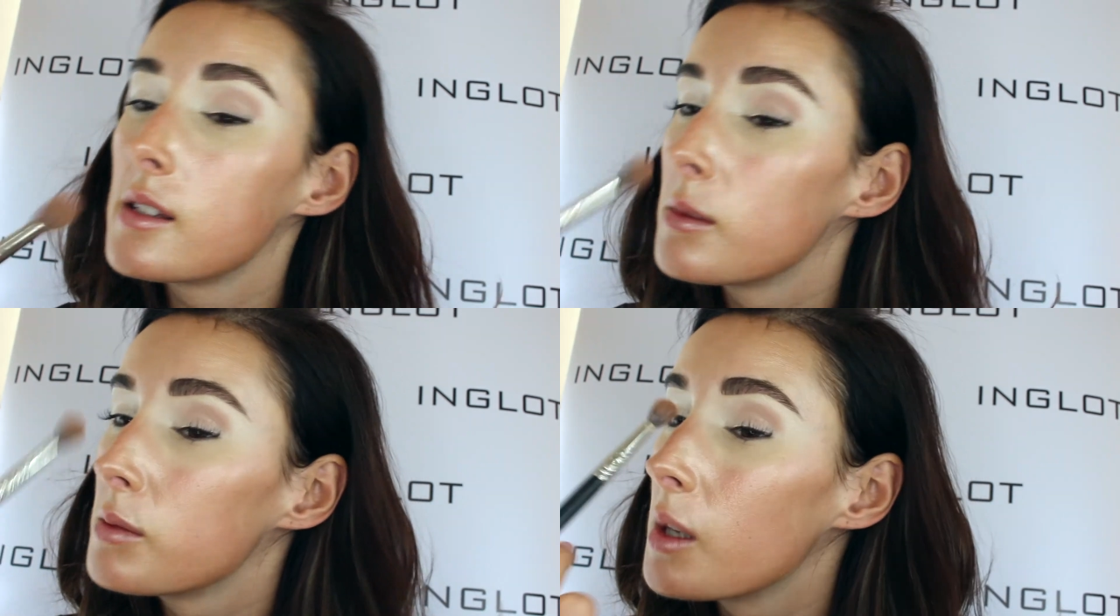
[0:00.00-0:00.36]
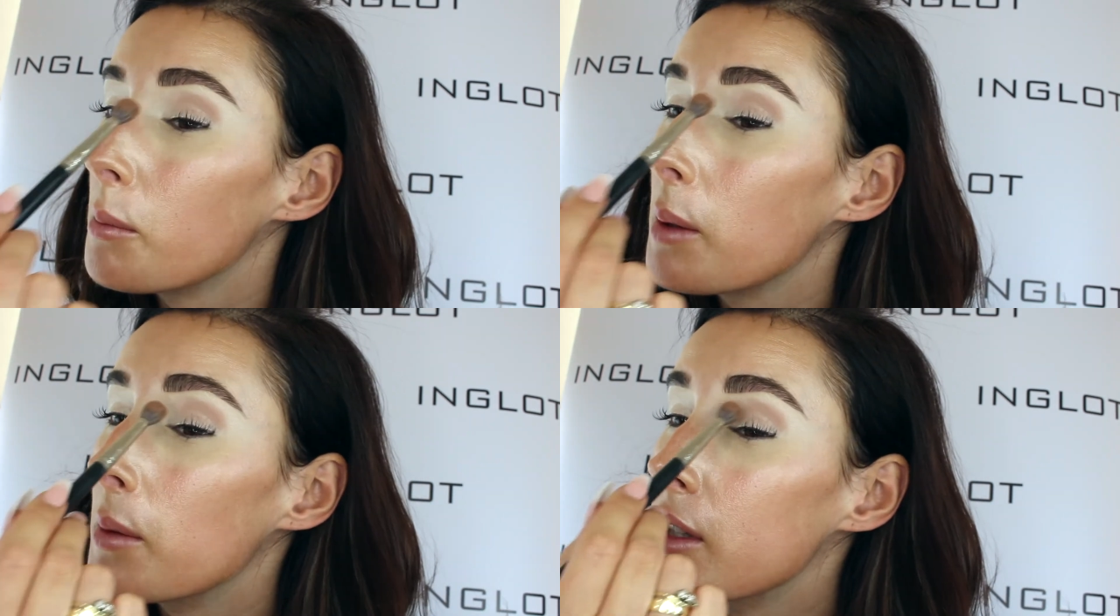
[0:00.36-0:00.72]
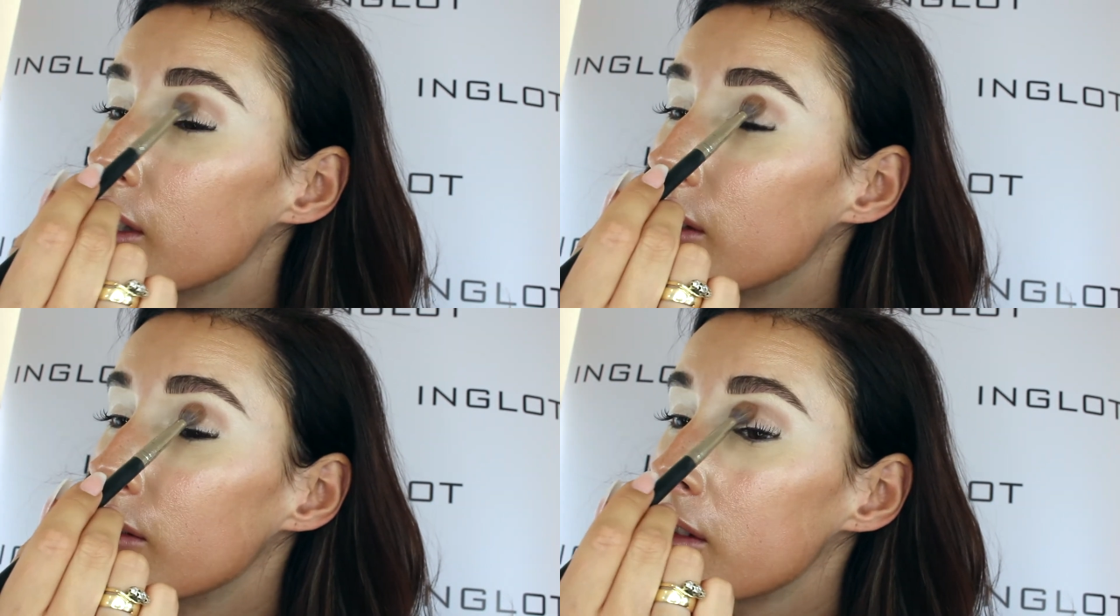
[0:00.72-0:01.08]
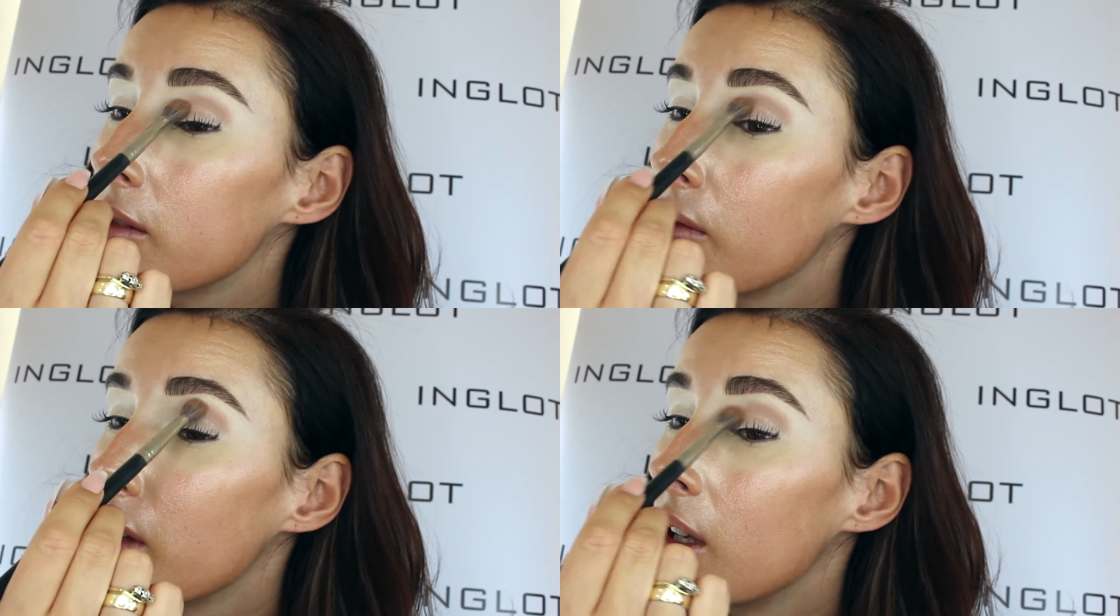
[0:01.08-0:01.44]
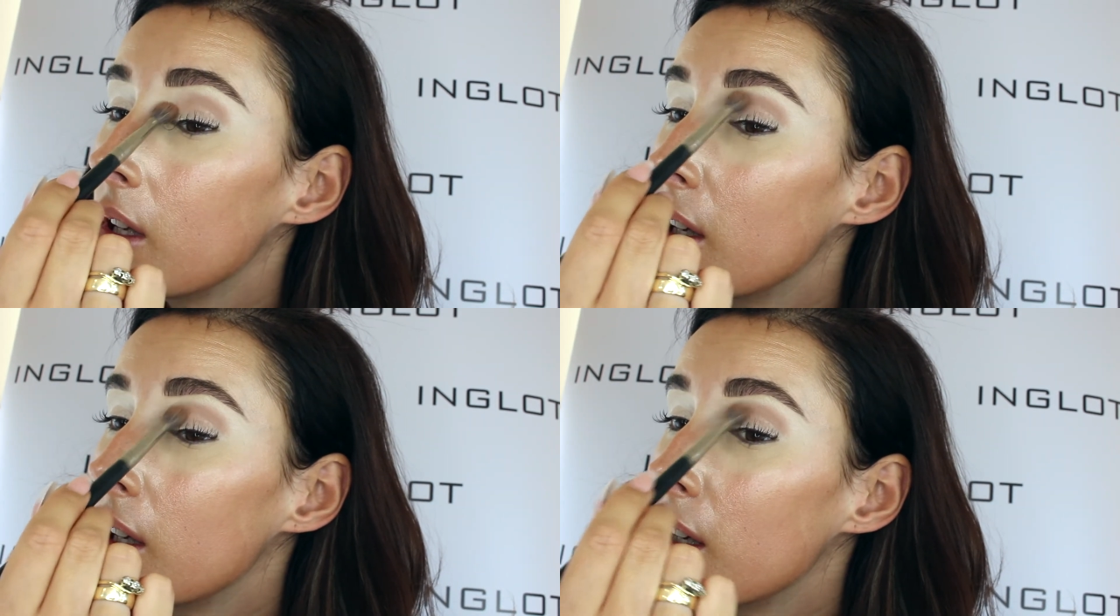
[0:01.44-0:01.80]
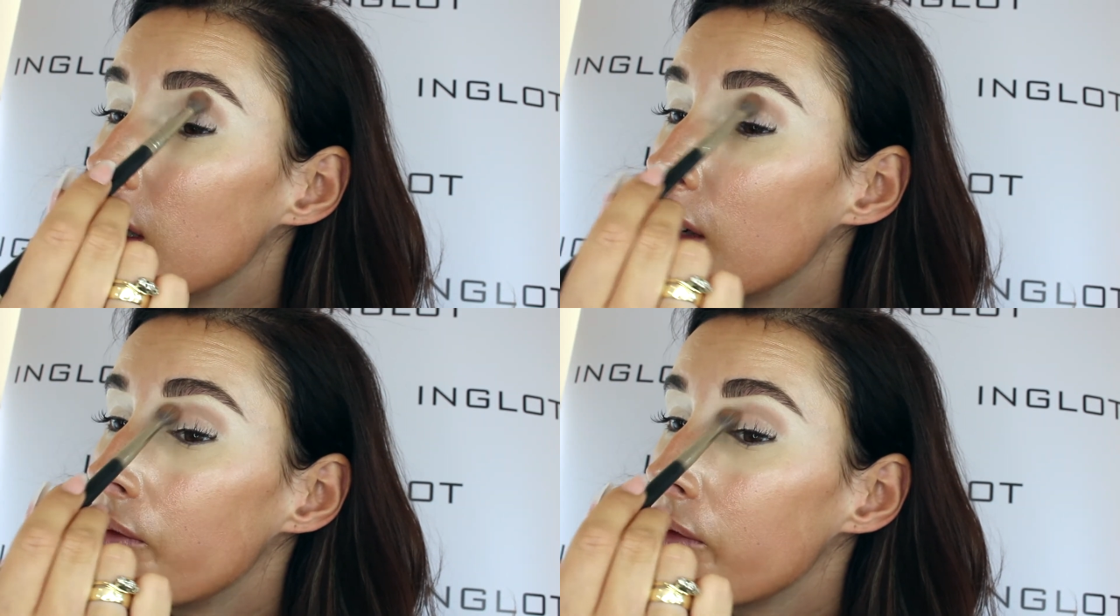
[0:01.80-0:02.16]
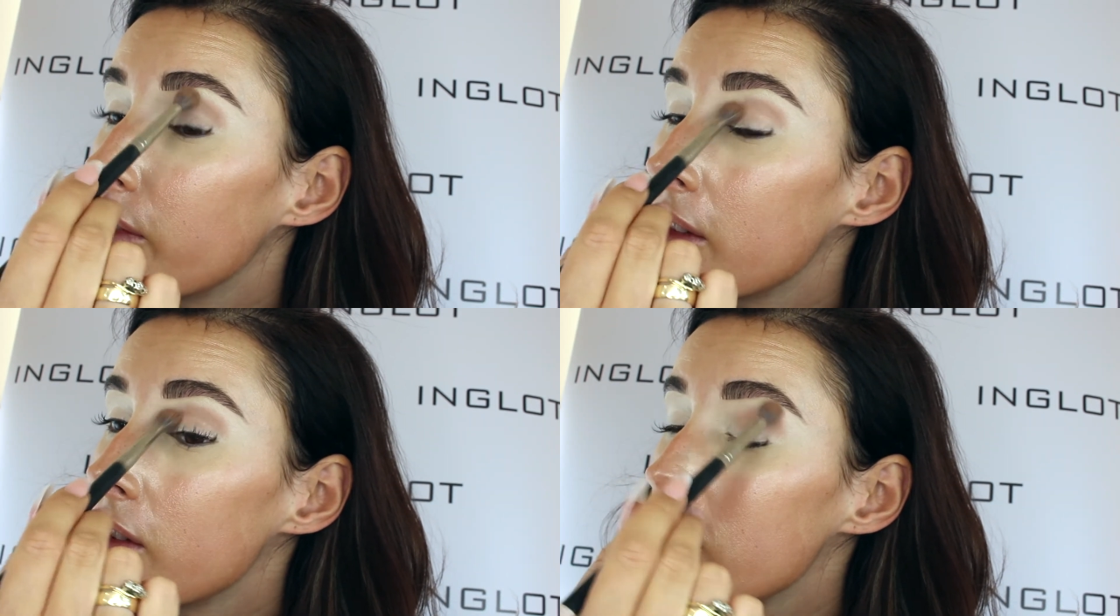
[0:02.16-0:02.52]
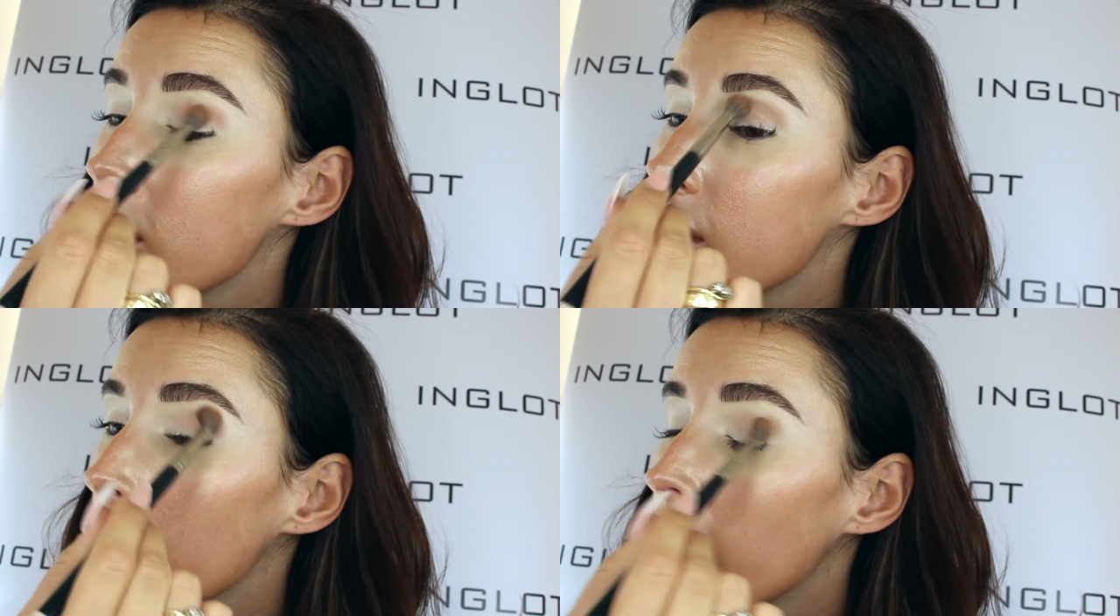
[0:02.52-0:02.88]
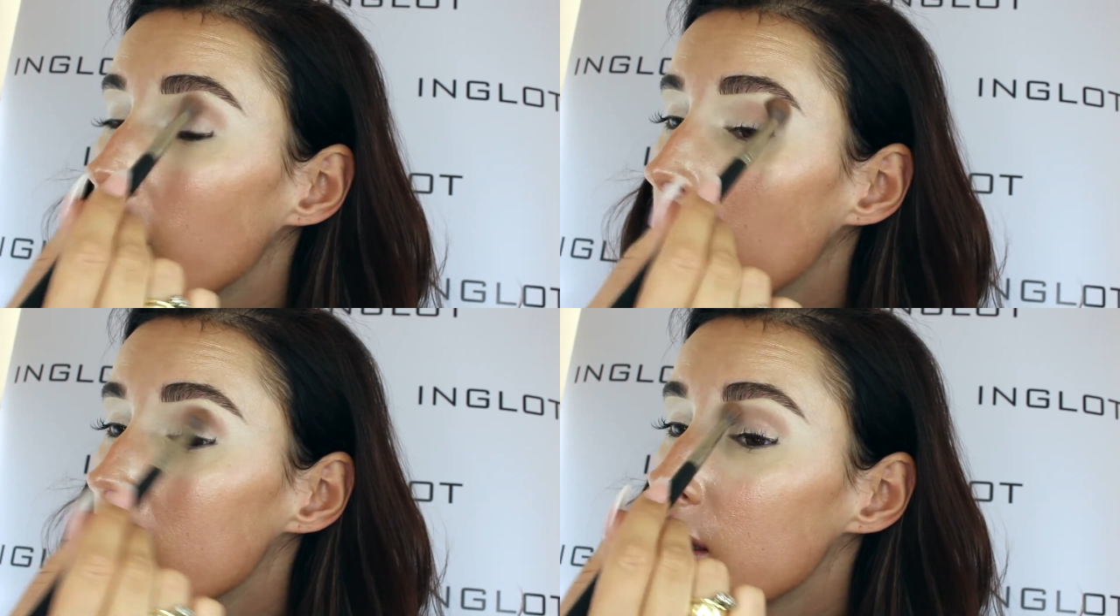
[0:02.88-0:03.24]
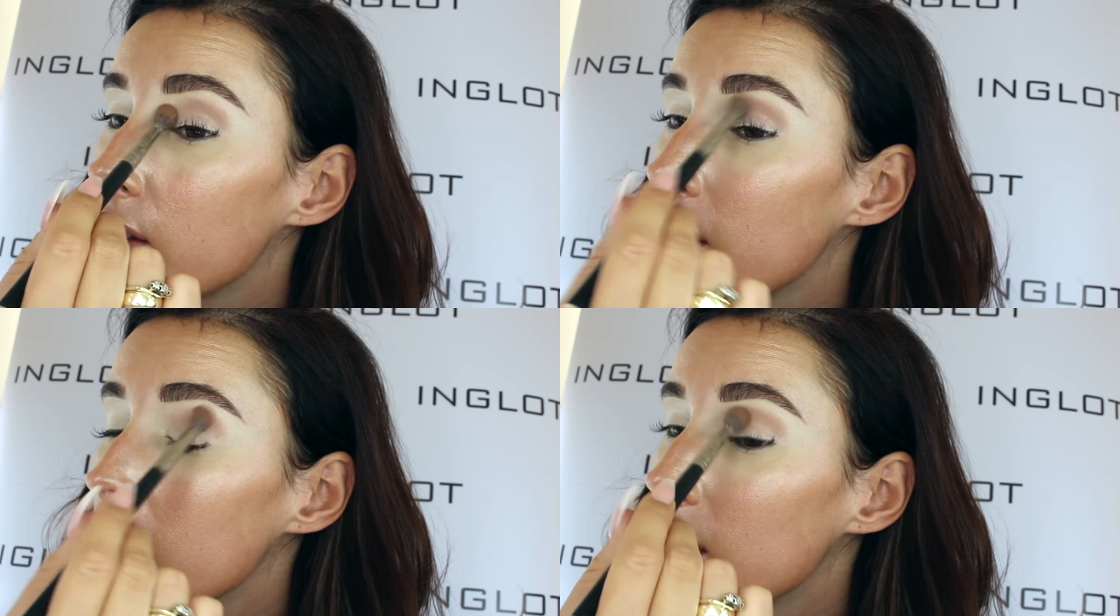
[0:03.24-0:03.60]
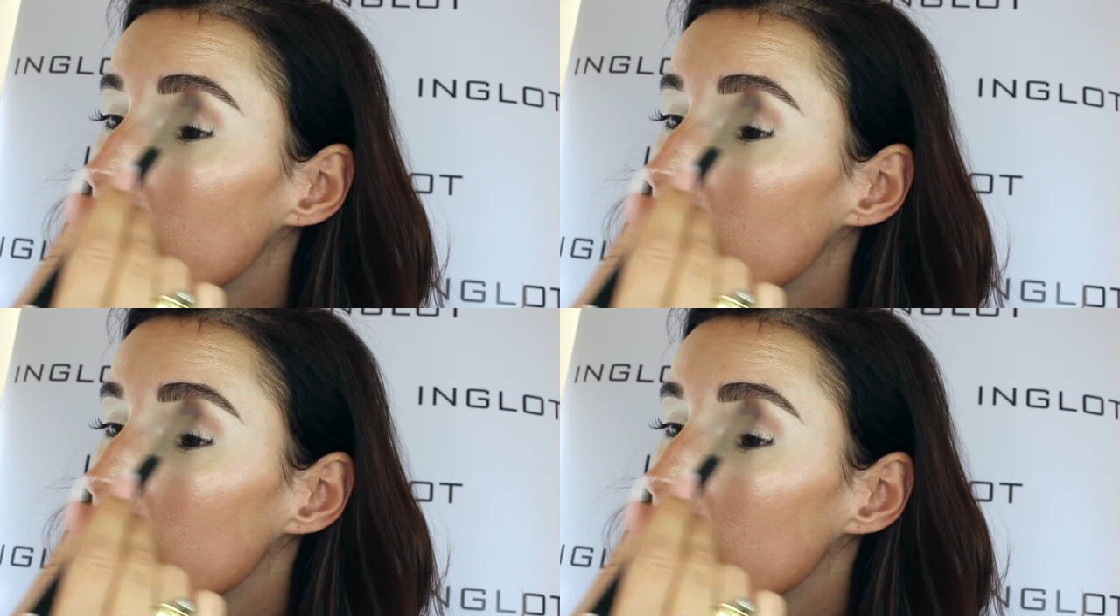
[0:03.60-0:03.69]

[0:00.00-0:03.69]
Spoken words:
some people don't. It's just how I like to do it.